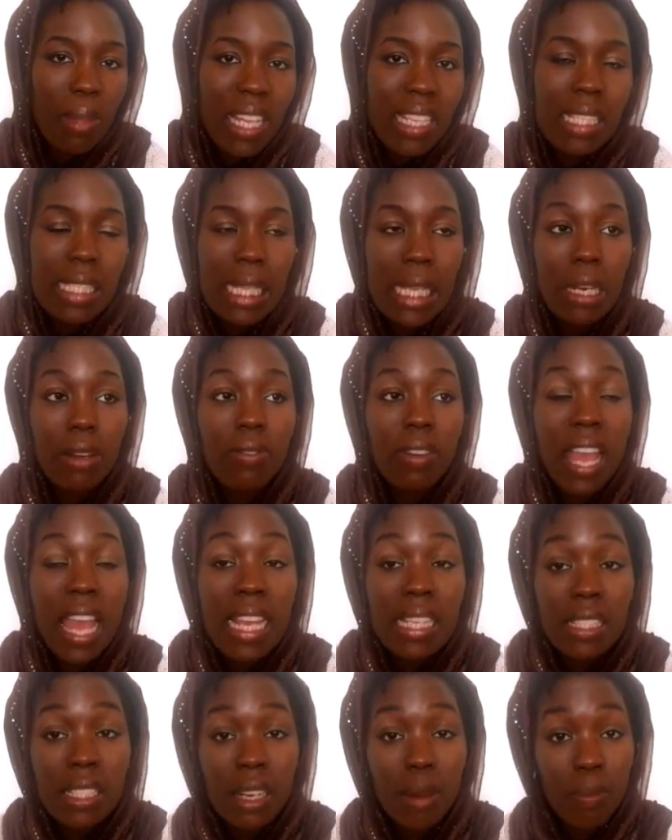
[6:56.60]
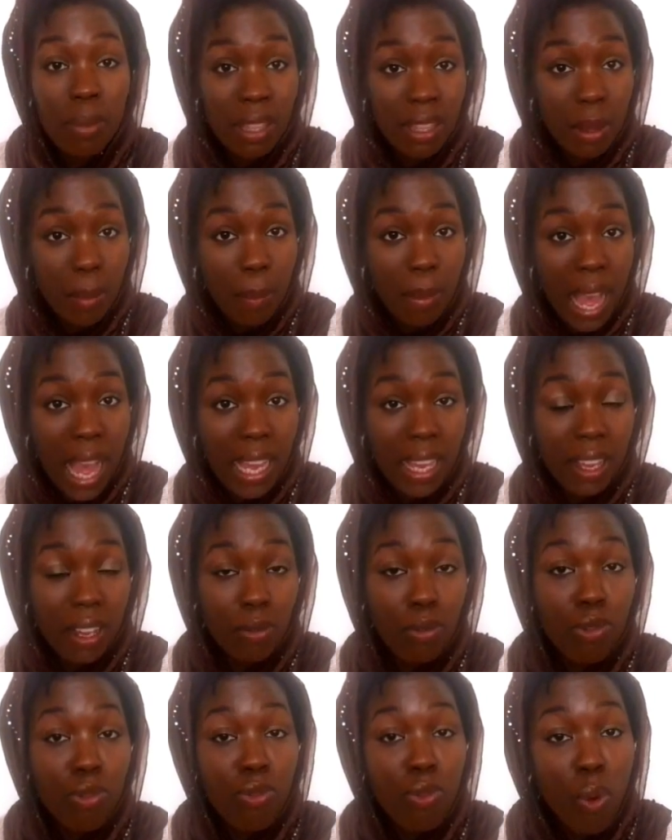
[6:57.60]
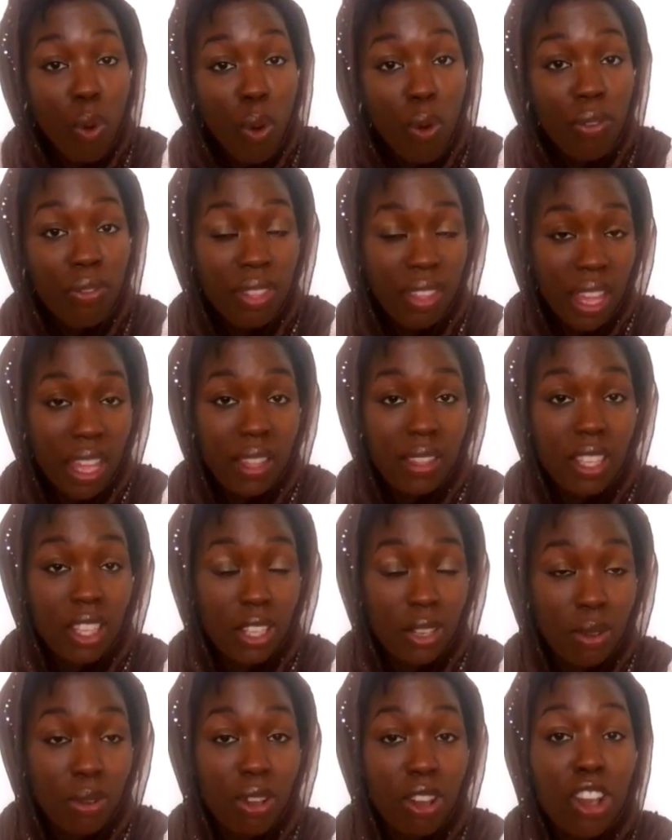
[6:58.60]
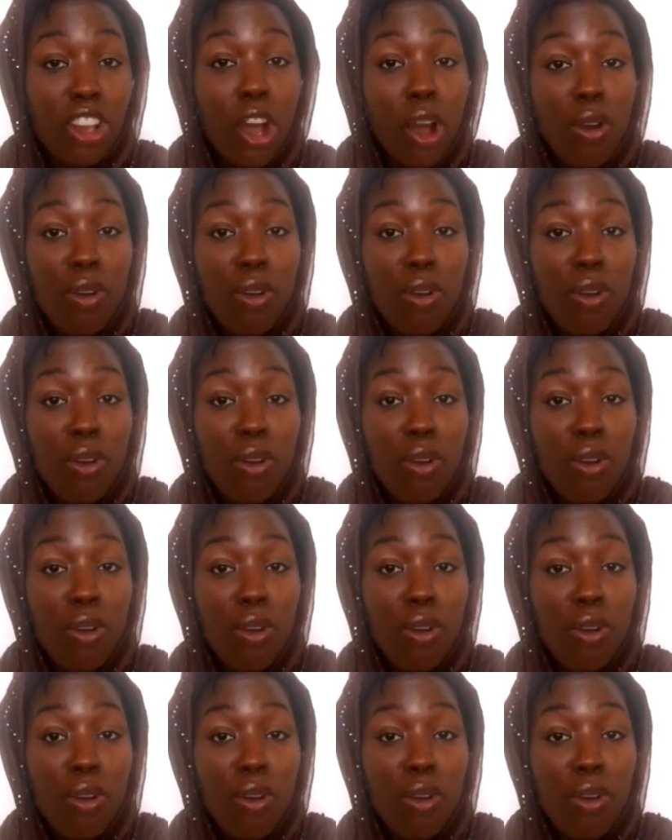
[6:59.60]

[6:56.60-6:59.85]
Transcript: instead of ending up in the back and forth thing that you can